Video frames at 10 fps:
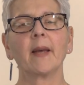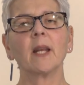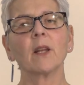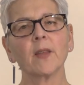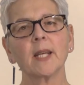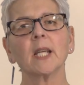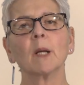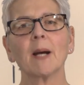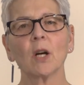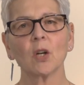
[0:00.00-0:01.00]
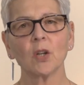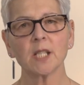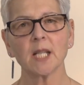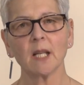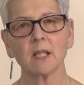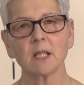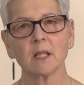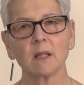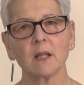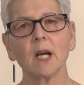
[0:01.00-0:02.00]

In thinking about content,